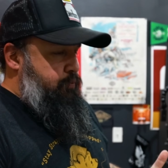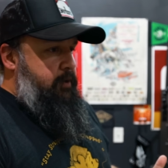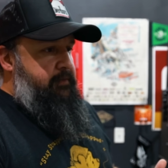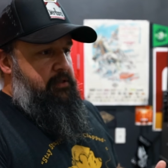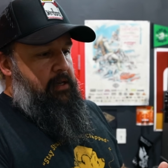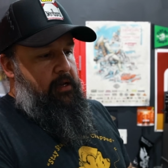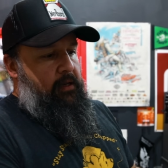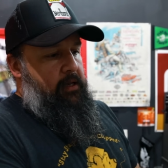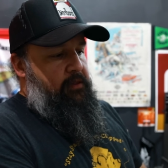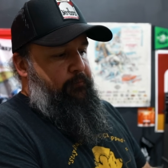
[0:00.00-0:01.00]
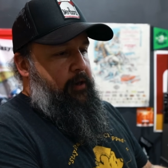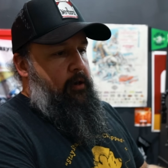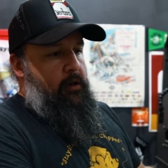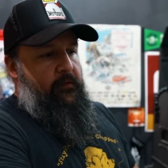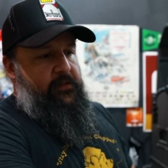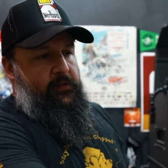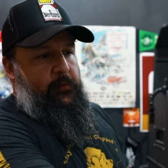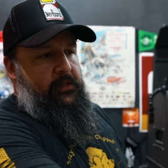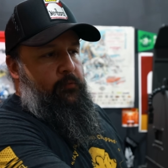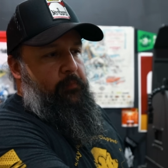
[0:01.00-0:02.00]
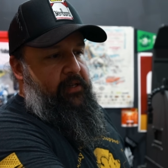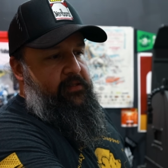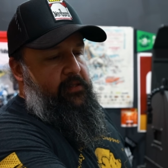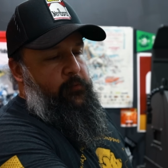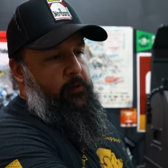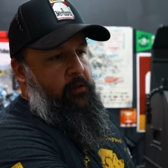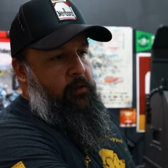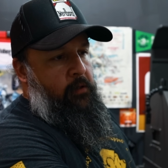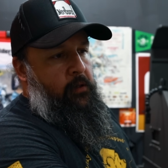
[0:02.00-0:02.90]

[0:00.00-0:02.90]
previously how to get the fairing off, since we did replace this one